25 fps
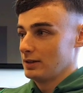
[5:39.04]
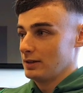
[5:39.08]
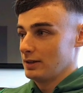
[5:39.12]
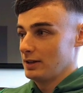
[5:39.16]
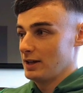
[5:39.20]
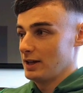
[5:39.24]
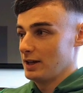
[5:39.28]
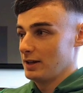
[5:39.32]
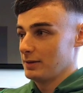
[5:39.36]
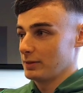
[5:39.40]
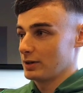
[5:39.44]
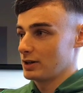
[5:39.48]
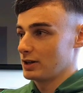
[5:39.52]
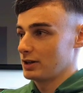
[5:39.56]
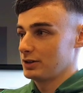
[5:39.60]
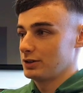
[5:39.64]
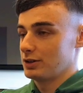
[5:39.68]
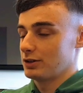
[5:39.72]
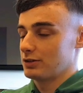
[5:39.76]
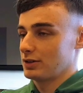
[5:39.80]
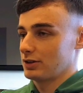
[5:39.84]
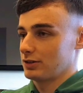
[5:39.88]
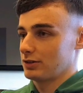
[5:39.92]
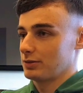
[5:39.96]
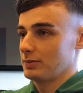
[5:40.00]
got
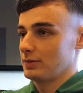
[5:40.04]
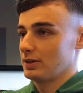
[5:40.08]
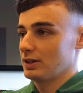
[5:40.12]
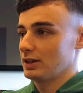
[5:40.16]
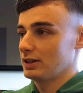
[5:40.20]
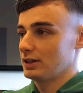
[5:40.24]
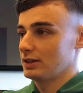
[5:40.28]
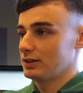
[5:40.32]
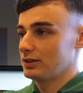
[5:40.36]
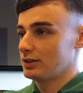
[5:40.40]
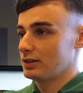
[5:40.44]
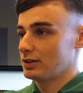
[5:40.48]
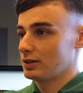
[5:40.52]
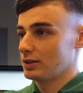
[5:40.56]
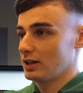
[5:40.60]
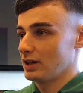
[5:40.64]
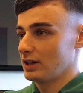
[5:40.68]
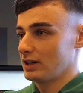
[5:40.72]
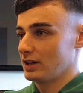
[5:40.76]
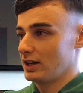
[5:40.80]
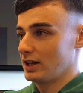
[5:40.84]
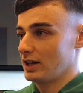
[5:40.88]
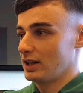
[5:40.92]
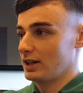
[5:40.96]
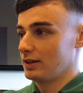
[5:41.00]
interest from England,
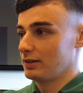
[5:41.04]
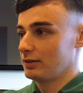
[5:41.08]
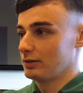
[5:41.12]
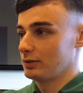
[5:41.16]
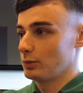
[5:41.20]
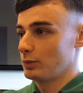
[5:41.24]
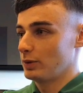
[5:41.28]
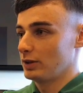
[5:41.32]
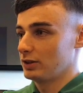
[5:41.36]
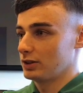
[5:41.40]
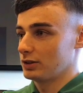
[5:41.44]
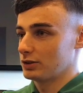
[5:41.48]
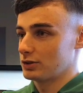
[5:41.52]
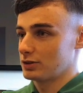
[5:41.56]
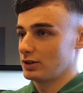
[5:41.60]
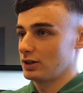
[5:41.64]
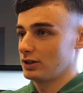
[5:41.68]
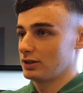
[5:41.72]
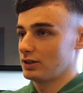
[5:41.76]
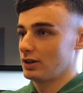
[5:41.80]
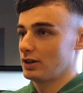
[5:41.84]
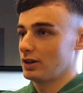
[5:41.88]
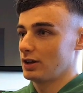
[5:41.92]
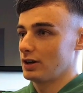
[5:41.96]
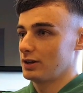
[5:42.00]
and then went on trial
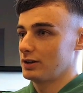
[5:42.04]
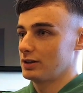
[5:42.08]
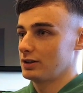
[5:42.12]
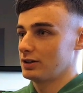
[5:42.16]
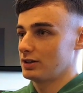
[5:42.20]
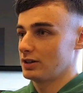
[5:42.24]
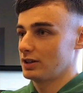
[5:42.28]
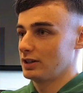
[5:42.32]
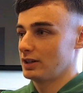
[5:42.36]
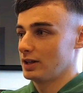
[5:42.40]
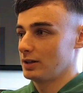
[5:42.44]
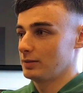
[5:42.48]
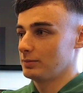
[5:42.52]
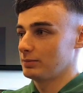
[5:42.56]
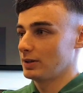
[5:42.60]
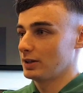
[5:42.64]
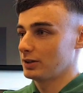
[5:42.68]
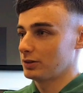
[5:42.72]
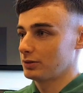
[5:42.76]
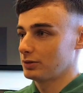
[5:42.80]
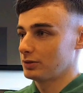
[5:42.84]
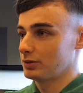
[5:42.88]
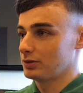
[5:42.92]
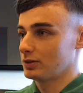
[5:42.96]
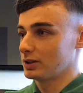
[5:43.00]
to Norwich, and then
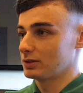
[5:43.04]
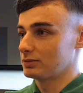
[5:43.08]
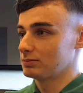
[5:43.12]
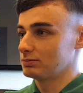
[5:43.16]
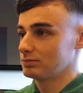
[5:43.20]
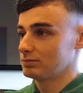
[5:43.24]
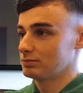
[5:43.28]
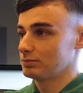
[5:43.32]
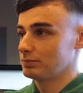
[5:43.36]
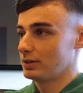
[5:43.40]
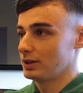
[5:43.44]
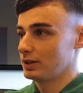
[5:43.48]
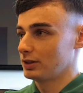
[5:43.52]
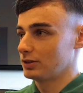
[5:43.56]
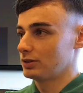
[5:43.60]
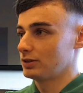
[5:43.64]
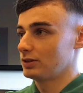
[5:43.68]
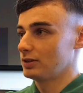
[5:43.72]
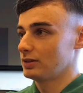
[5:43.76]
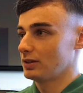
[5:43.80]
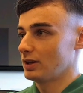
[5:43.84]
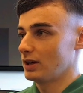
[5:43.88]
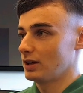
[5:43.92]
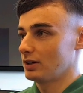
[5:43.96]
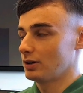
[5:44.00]
basically
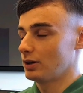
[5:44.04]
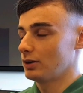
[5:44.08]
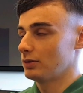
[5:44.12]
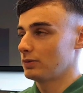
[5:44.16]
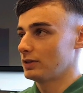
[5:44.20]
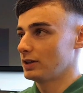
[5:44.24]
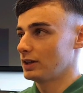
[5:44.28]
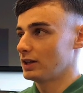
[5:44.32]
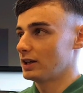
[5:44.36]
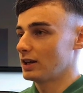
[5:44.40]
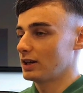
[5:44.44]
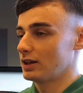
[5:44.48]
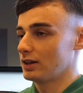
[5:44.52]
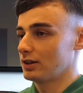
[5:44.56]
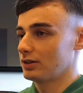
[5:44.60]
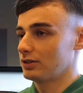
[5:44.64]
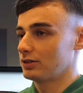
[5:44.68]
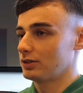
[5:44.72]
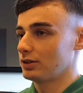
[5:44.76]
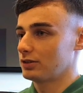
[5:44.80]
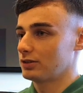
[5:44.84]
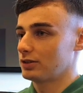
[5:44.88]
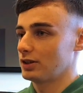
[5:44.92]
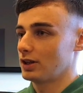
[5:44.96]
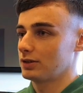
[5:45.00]
hopefully get a
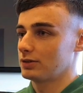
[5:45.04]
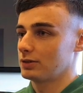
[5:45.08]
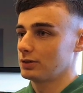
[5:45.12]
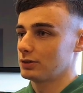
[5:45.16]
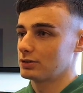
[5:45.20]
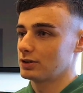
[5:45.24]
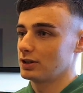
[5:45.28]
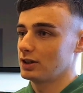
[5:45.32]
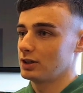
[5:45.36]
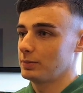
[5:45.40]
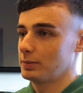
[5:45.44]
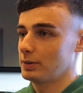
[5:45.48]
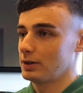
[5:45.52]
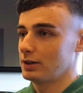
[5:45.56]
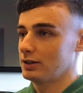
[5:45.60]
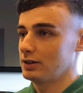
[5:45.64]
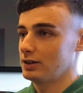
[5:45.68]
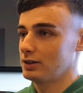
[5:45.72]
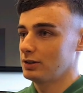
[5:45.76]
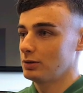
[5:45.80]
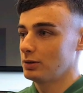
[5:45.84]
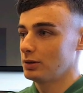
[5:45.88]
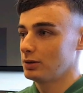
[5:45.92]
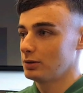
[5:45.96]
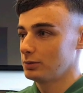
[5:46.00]
successful trial
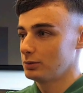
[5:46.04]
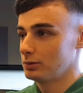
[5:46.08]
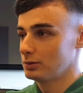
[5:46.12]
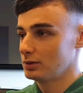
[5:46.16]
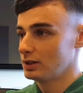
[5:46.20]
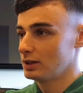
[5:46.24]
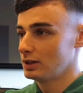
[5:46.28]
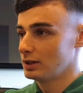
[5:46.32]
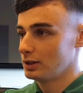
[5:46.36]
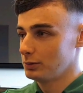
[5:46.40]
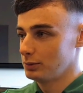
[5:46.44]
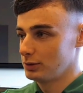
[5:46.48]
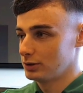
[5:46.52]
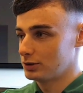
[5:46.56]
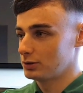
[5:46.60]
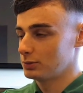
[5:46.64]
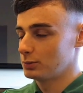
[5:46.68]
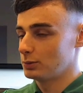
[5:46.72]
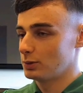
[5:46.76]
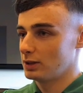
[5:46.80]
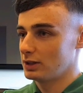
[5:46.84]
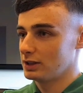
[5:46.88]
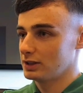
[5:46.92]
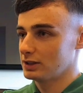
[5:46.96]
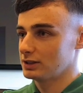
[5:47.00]
period, which it
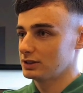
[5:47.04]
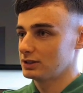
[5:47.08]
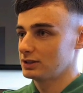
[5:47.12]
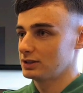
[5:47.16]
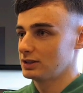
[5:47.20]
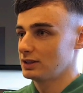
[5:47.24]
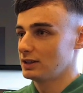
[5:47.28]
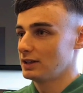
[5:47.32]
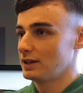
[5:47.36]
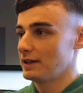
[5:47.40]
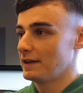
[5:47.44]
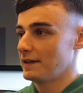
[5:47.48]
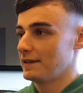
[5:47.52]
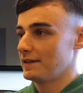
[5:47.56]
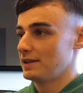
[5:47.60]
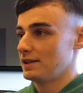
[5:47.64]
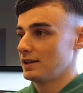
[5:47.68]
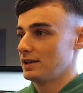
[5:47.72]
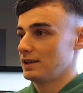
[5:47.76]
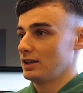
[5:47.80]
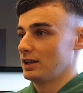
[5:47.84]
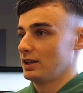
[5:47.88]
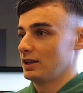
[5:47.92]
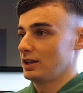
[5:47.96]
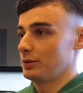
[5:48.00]
was.
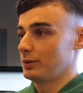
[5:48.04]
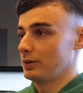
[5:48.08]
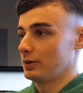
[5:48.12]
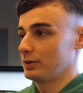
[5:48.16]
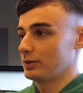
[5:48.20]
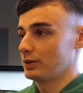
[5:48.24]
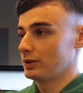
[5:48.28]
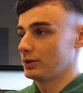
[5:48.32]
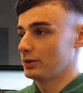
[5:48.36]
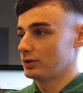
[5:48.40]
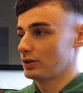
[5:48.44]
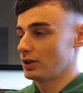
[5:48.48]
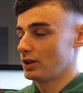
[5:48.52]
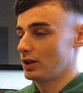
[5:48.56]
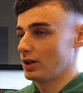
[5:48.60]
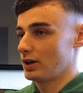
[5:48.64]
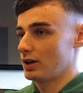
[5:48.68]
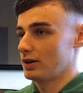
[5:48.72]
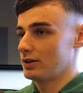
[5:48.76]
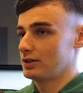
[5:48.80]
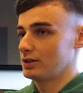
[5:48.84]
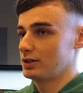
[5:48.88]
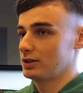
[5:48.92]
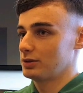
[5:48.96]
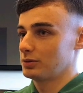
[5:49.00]
Then went over to
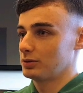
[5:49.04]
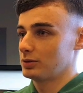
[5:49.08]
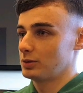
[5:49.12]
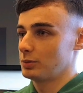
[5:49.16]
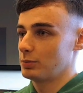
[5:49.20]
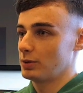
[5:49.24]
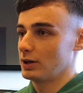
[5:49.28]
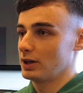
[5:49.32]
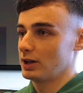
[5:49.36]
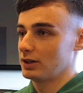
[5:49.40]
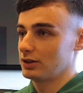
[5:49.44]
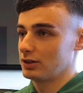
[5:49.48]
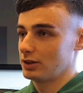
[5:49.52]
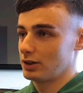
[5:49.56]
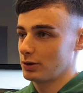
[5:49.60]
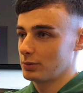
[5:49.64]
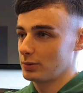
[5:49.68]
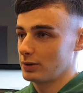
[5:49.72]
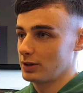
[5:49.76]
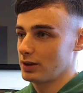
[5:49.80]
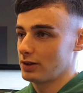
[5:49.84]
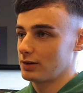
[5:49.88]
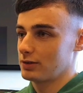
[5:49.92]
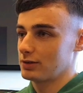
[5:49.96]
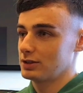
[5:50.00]
Norwich to break into the
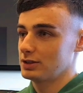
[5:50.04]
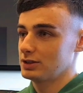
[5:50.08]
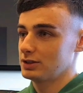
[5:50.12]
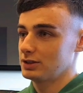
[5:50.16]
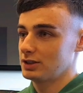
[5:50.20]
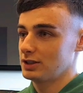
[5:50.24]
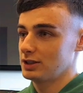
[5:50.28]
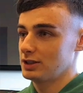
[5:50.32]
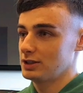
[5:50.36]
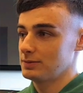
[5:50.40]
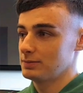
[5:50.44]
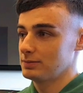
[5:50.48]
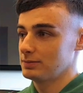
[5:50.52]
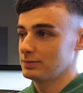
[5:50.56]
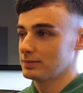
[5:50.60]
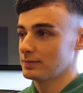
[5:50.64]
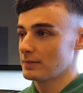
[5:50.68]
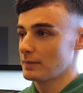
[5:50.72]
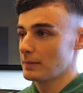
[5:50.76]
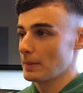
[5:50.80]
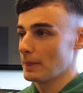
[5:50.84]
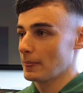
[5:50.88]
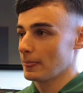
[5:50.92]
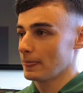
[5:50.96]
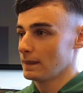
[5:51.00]
23s team,
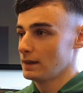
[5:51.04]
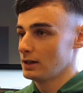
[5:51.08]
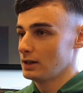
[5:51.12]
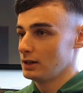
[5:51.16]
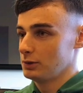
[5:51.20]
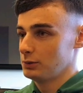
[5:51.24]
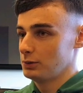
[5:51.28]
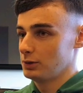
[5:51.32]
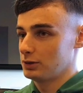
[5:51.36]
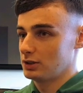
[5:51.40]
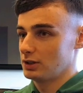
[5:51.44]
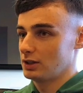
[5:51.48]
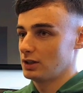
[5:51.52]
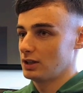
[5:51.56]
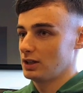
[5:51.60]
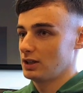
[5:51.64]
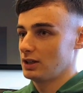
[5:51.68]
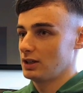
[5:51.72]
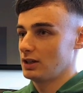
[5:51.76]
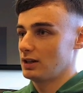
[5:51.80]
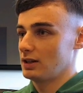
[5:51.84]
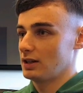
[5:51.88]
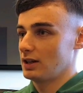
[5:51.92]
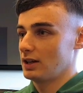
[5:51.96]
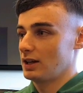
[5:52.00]
which it
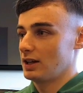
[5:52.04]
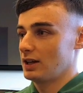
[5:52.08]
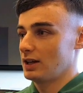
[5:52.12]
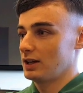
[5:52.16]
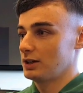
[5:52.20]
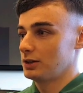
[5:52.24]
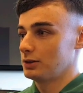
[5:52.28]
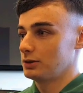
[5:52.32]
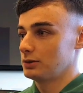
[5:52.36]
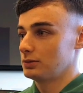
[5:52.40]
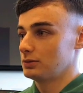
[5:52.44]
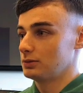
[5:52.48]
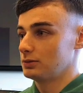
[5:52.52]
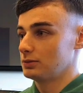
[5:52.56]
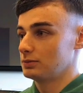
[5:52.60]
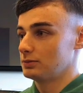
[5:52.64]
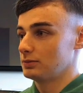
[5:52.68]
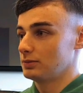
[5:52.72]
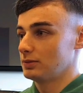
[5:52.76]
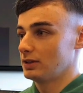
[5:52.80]
did, and now